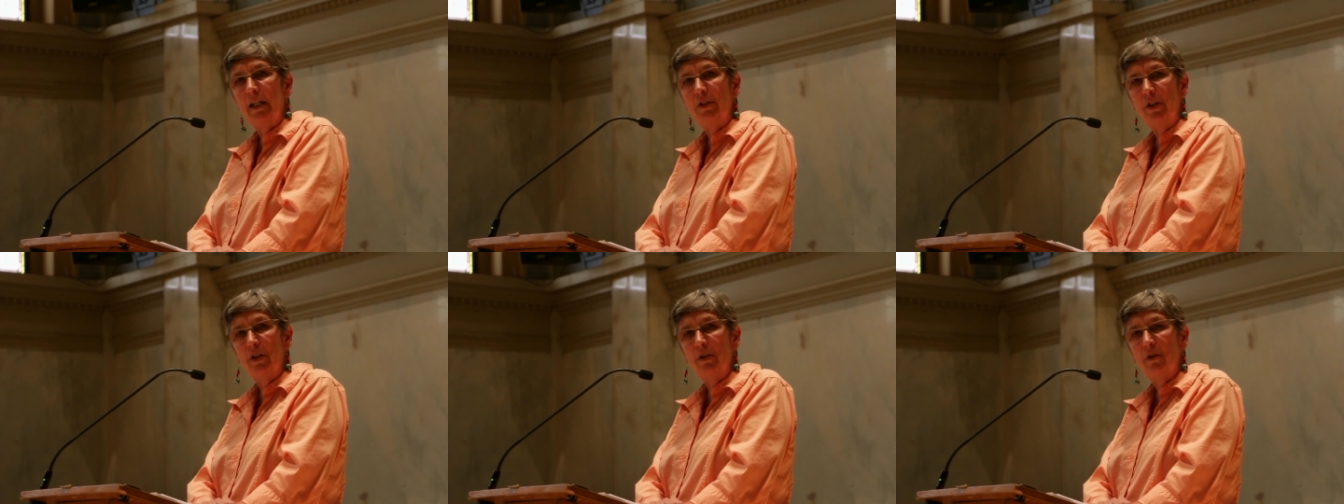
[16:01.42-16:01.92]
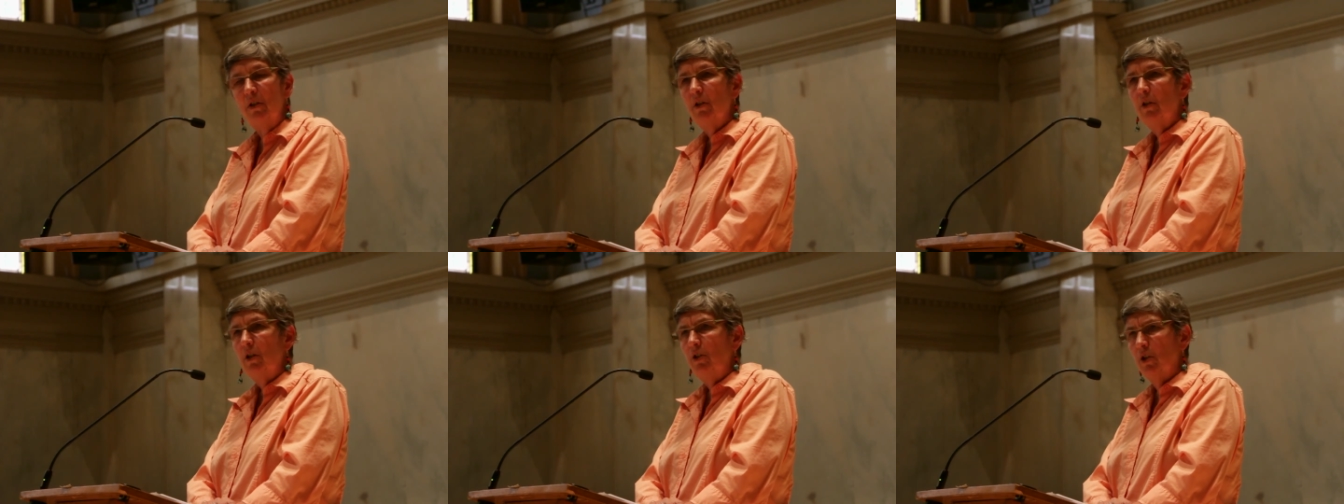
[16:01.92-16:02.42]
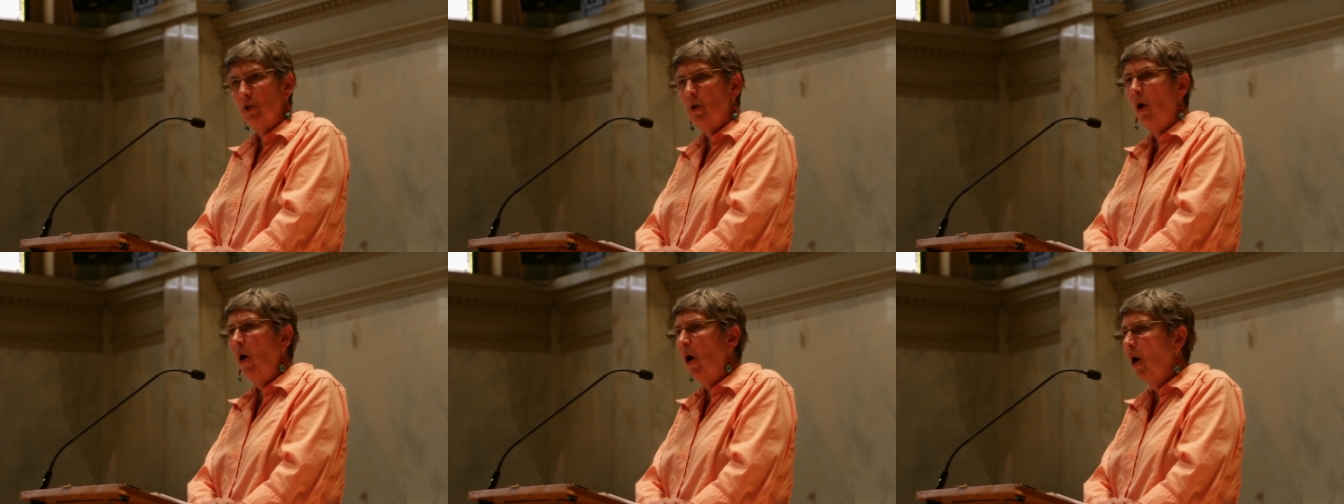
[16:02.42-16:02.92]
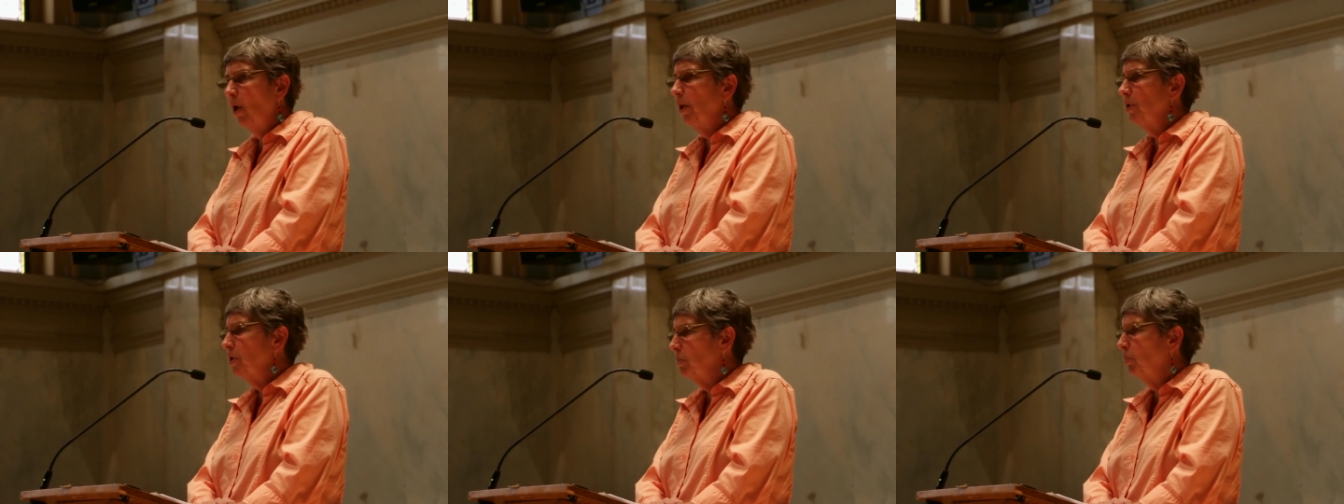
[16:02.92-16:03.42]
tell you, Your call
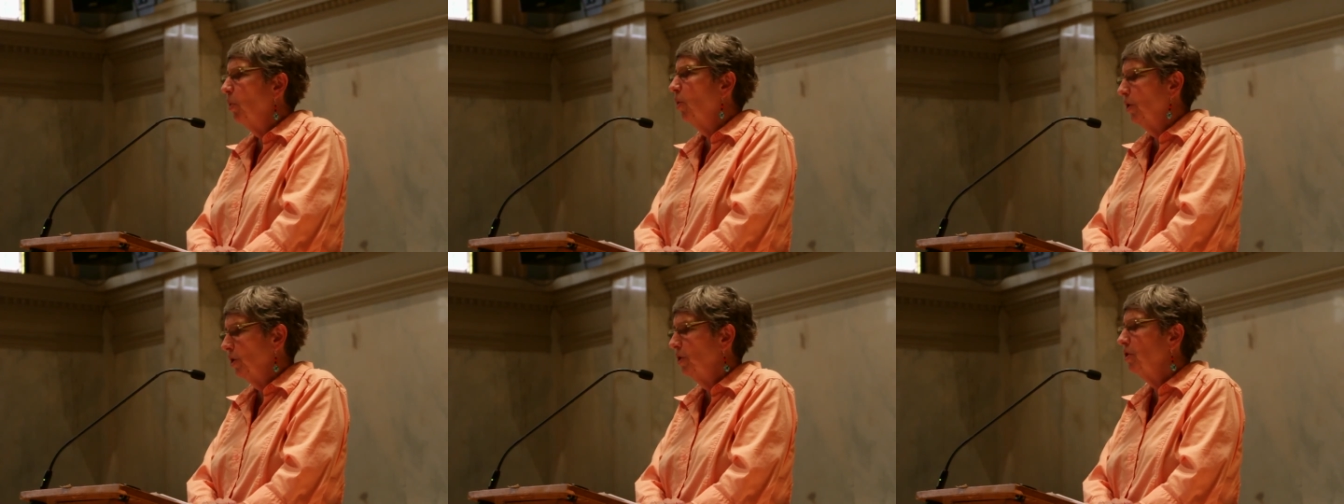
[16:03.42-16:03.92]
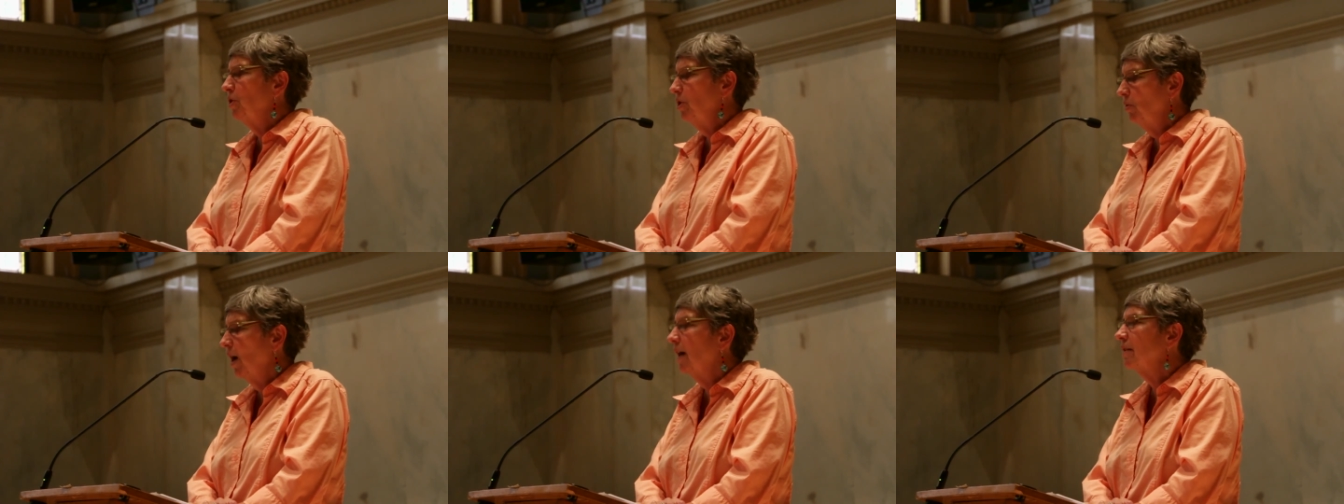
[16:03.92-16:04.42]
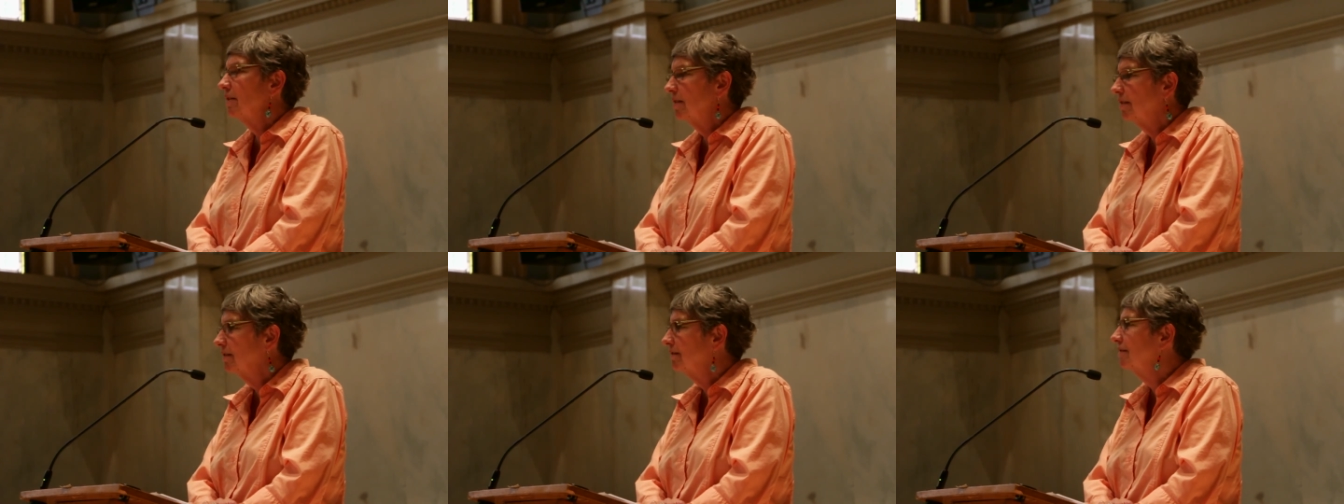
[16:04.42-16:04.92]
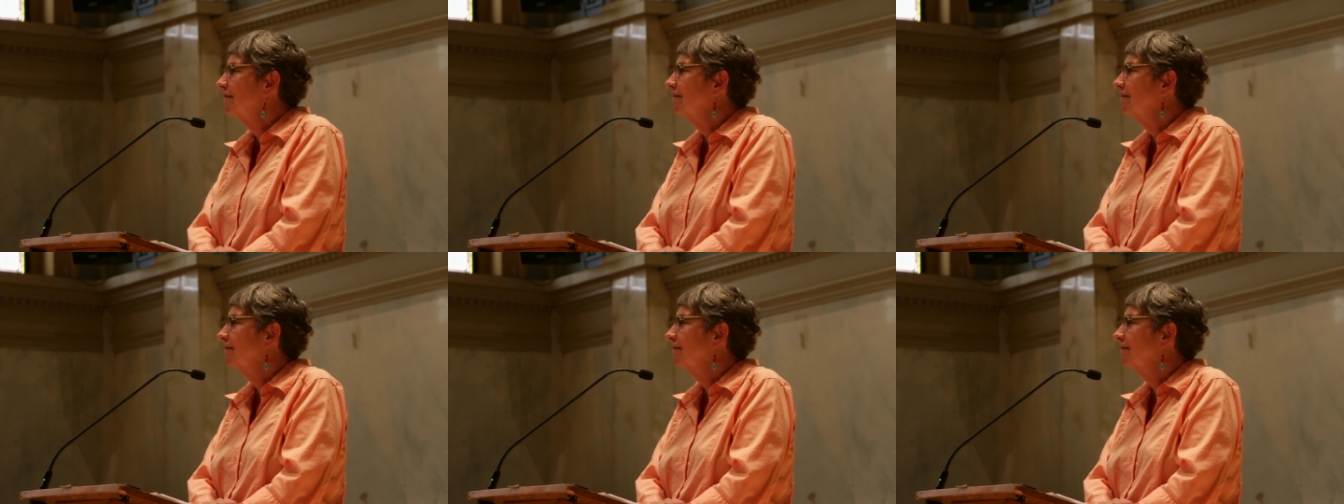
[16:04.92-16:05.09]
is important to us.